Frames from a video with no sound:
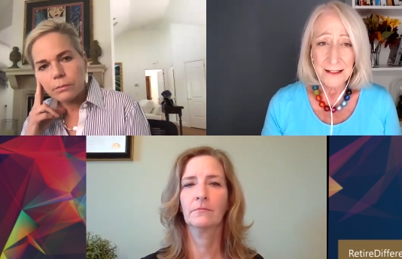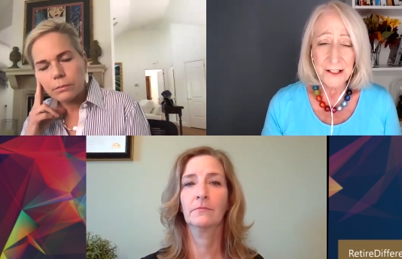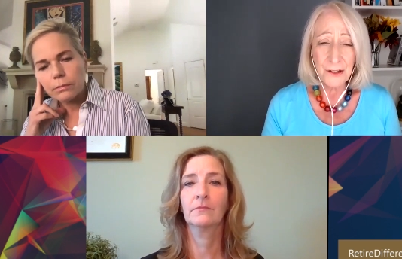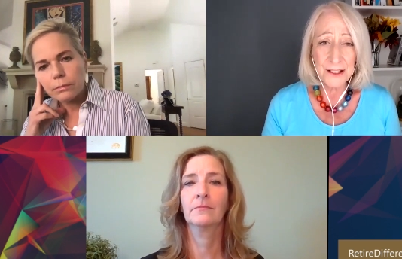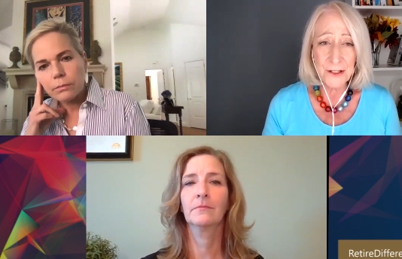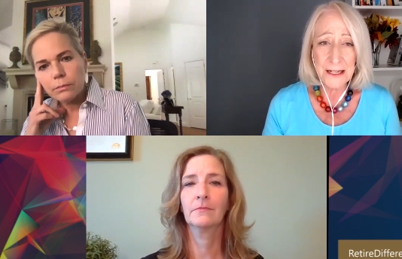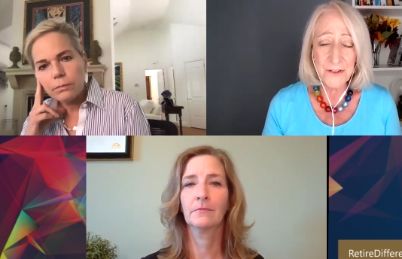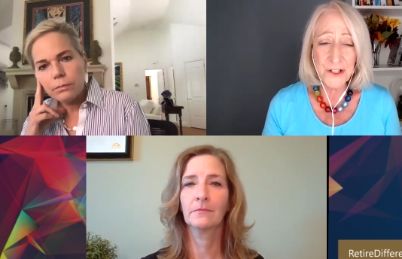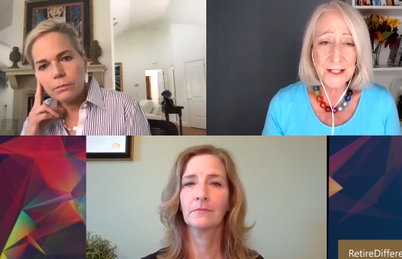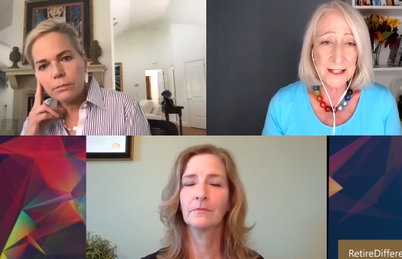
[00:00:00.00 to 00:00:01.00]
Speaker 1: you know, like
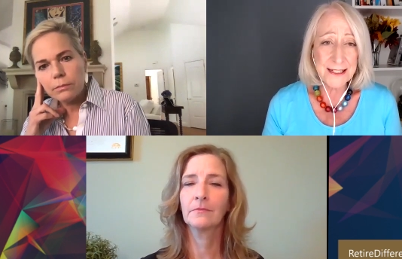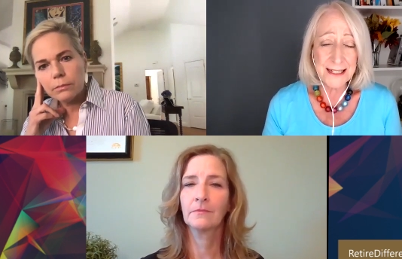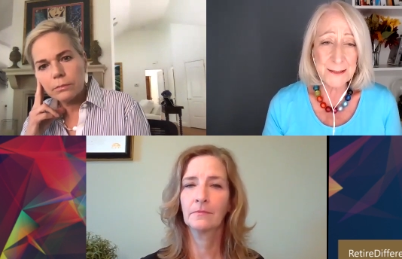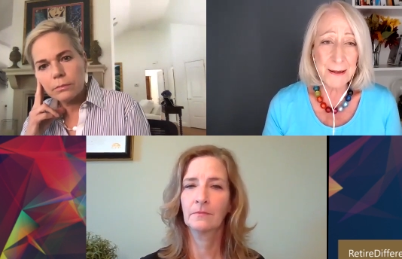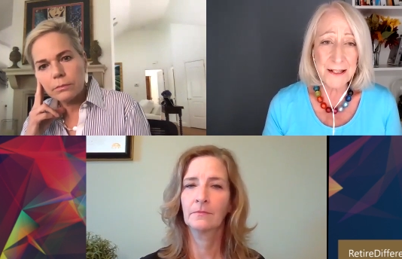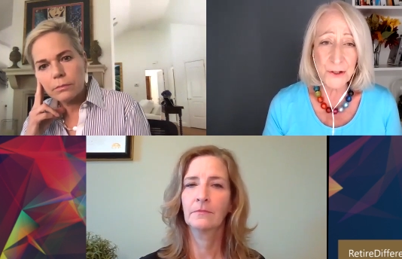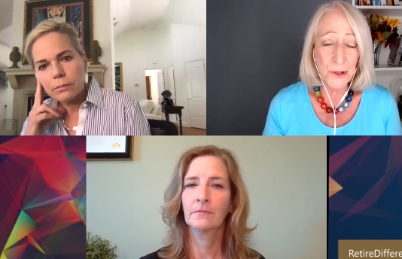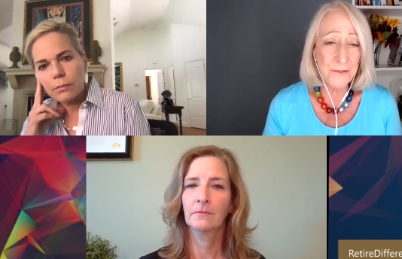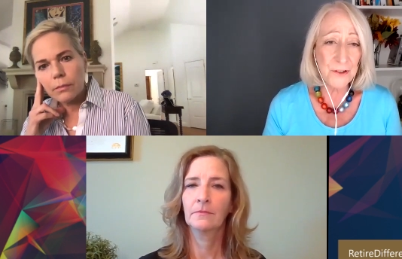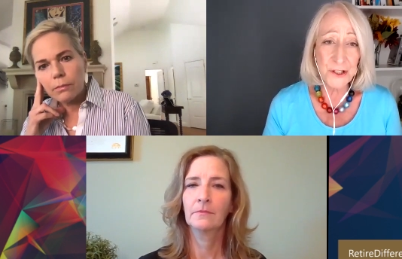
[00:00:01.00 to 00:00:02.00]
even just like six months,
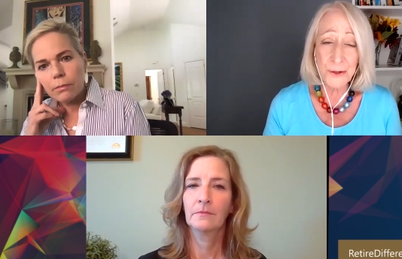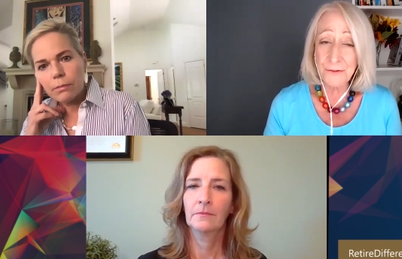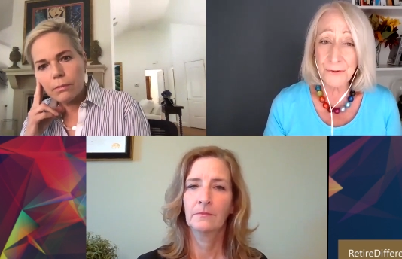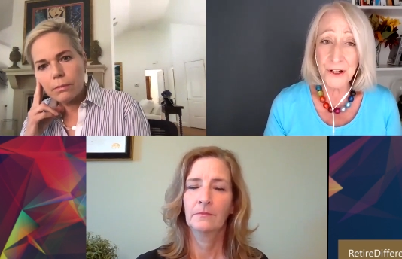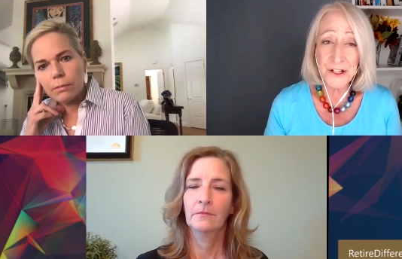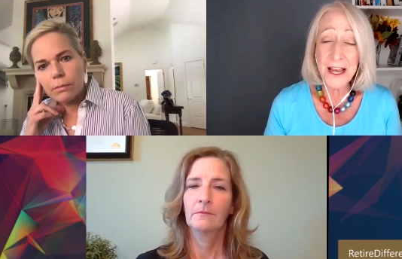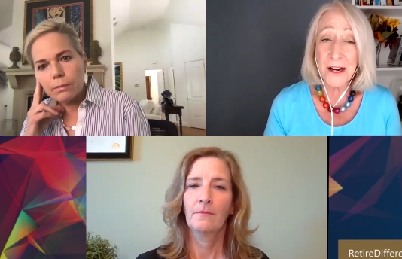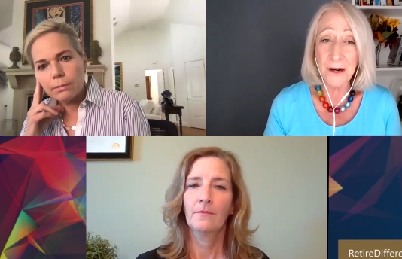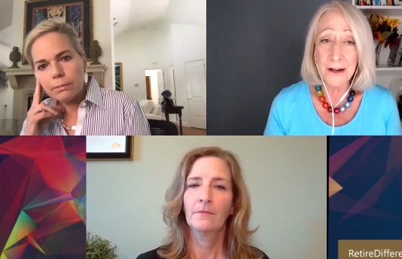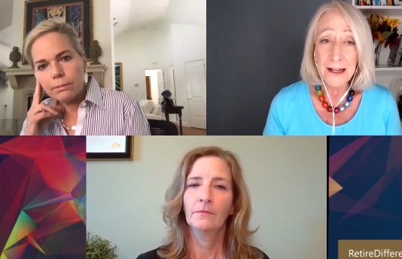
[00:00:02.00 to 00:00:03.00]
or if you could do it for a
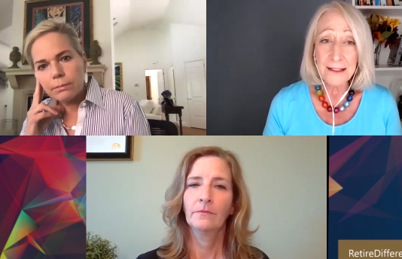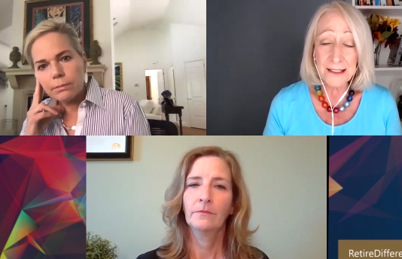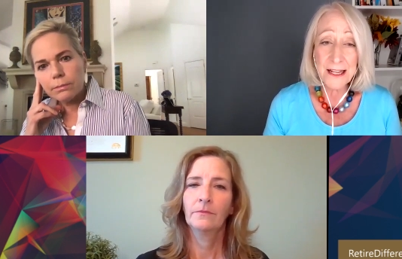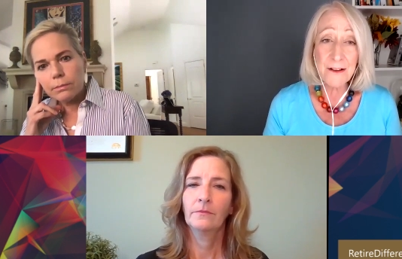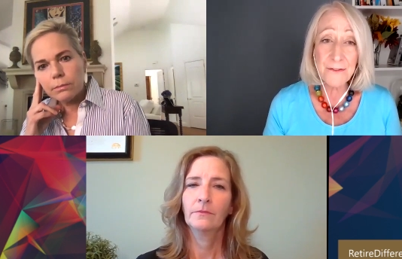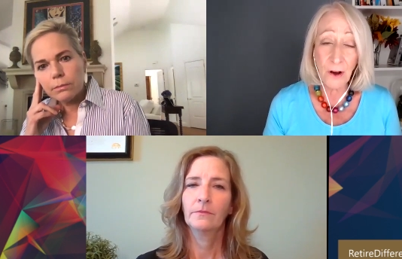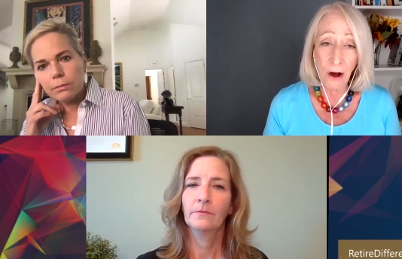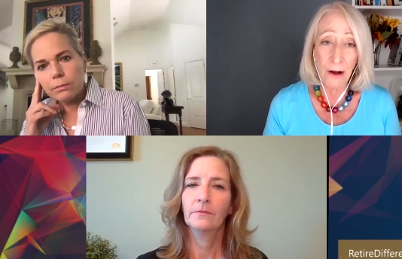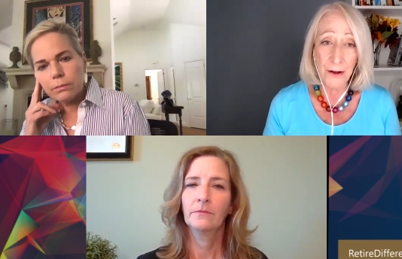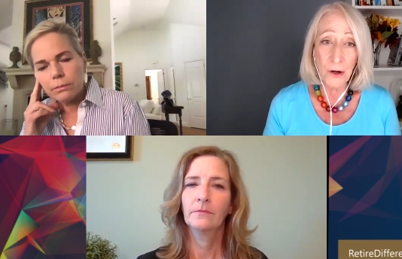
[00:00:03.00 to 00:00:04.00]
year, live
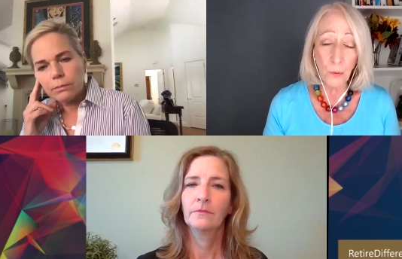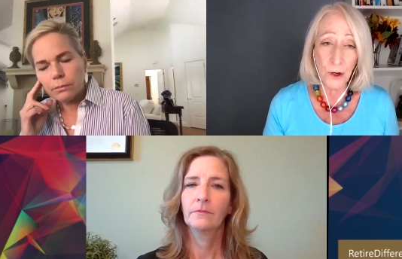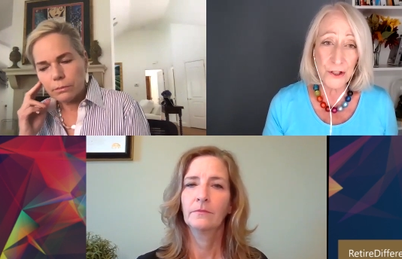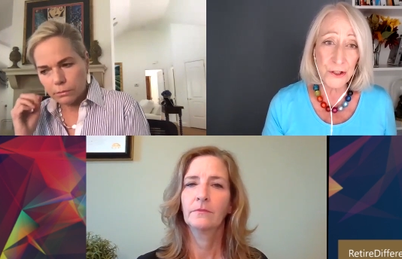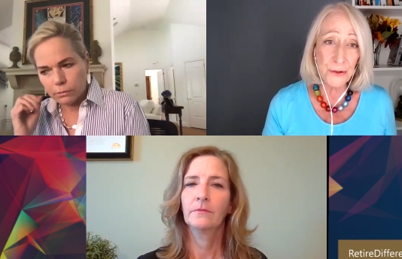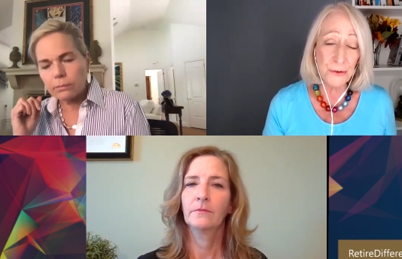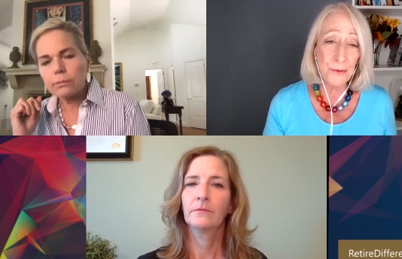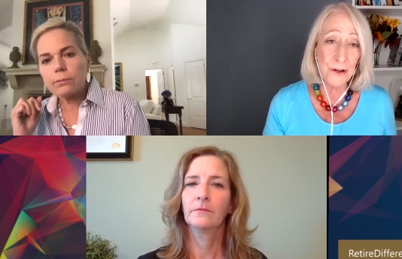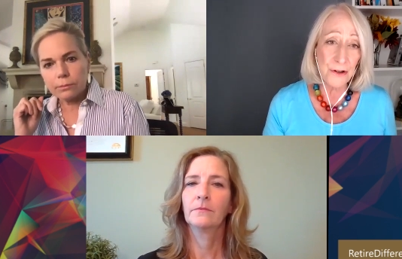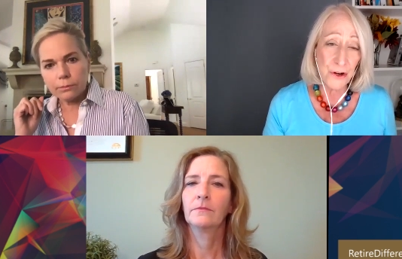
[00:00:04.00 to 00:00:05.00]
on what
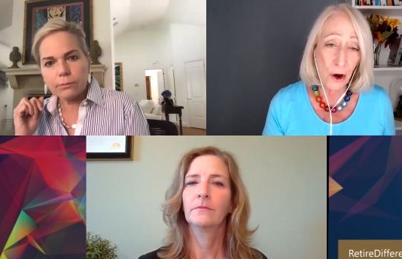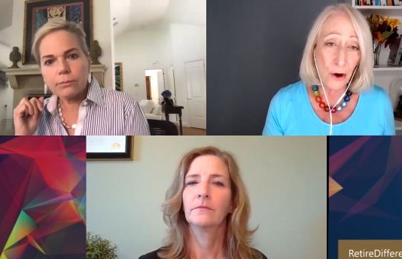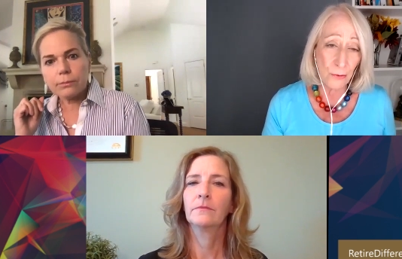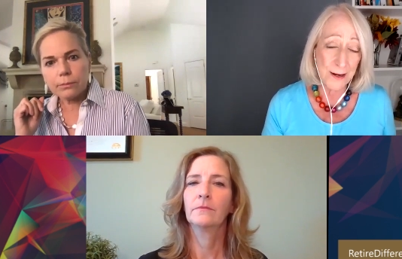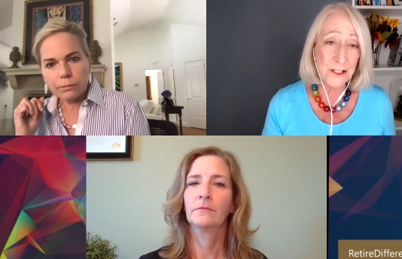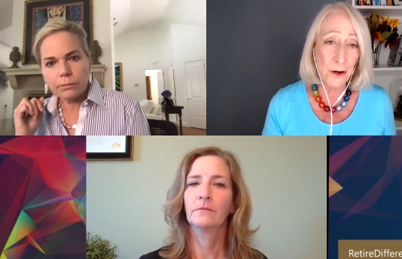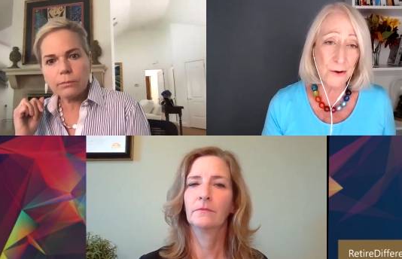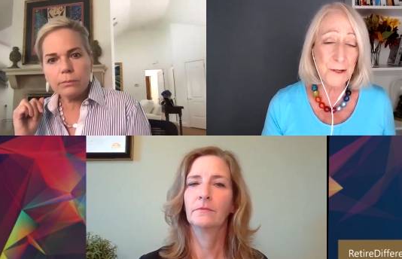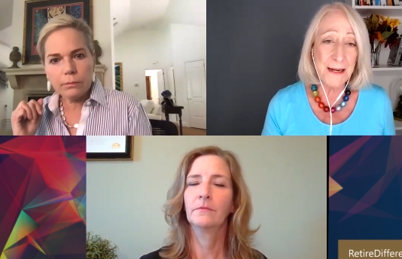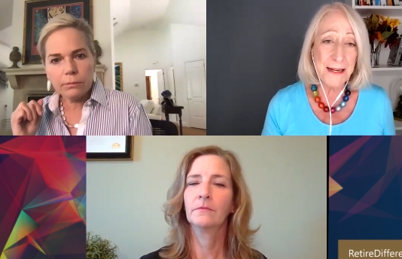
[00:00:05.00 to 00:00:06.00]
you know is
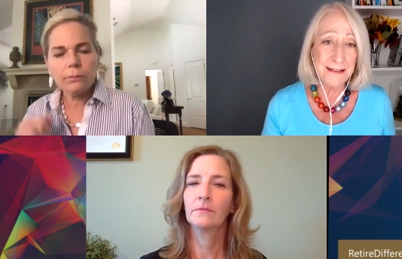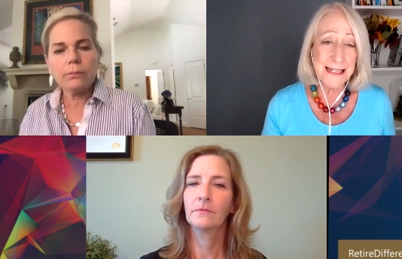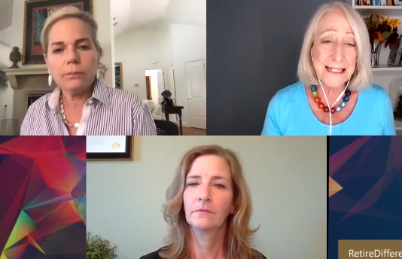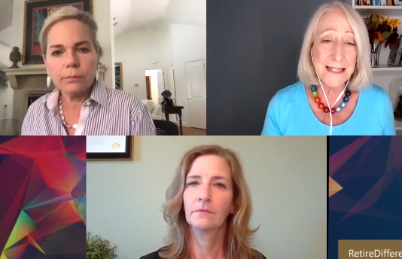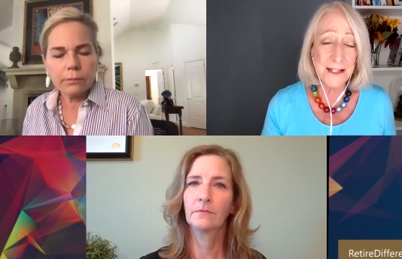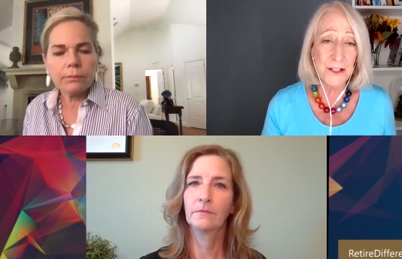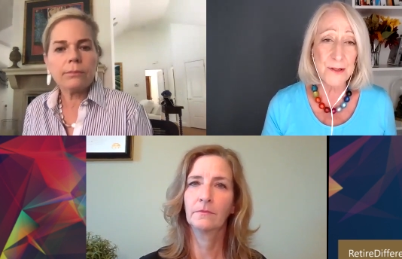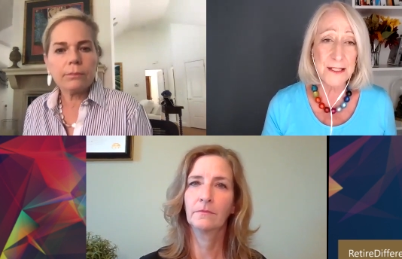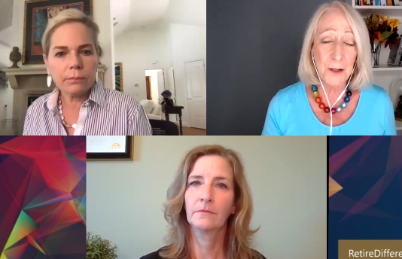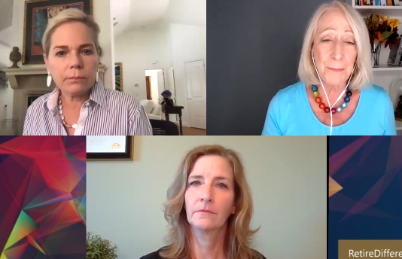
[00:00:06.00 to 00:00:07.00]
going to be needed in
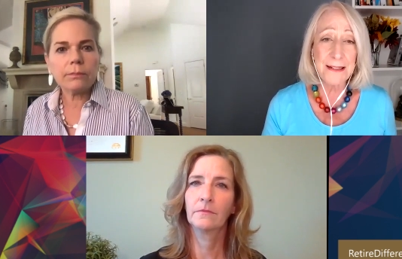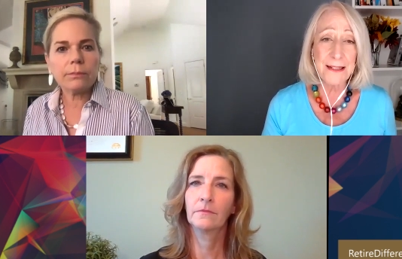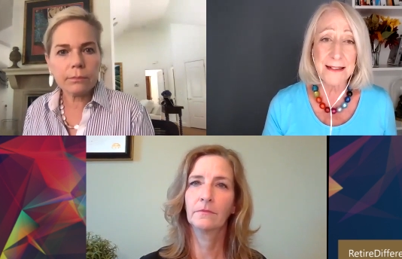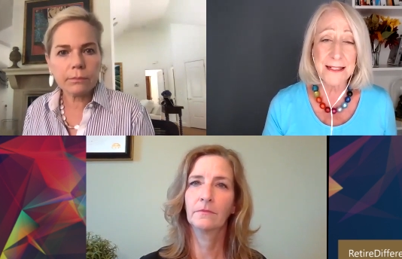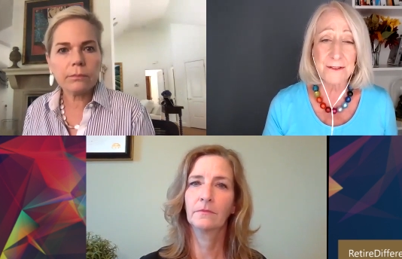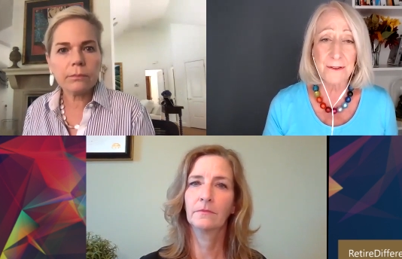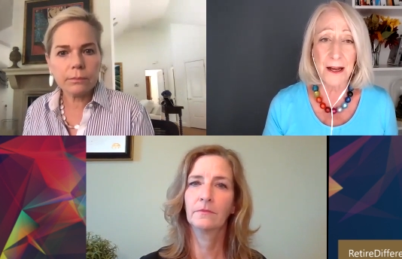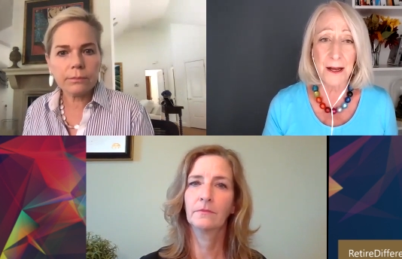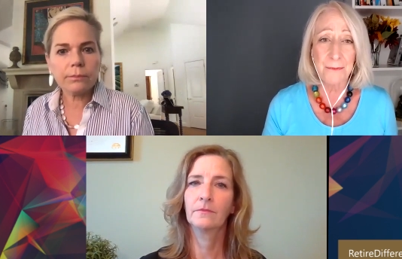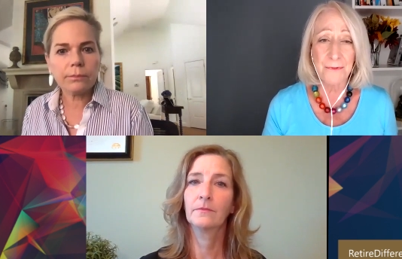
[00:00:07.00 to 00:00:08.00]
those little buckets,
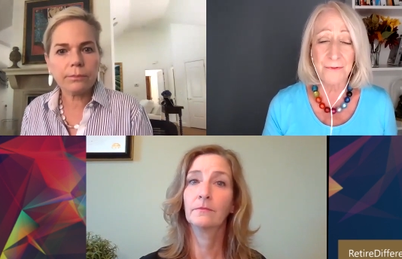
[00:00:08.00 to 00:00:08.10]
um,